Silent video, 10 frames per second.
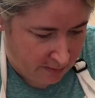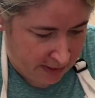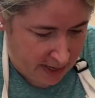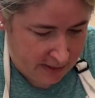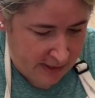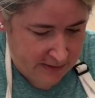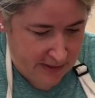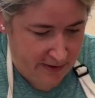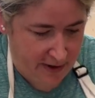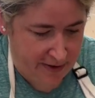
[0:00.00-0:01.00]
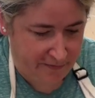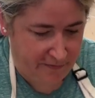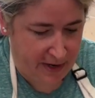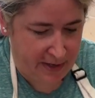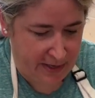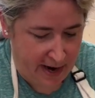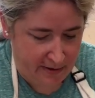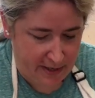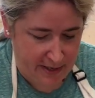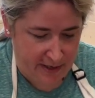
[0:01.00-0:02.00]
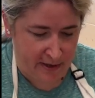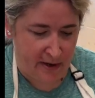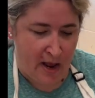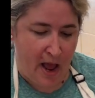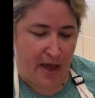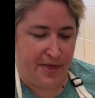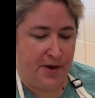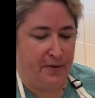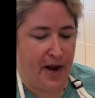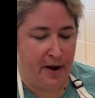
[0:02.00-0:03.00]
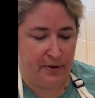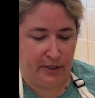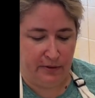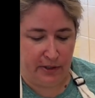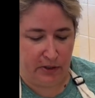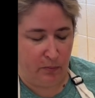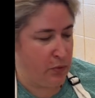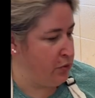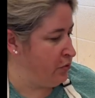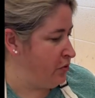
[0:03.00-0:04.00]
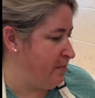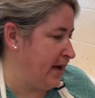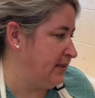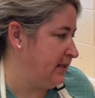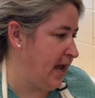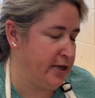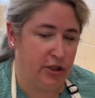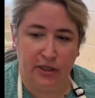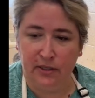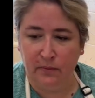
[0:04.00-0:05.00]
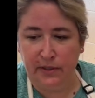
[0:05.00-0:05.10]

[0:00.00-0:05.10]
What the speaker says: kind of like to kind of fan it out here. I think what I would do is smooth my edges with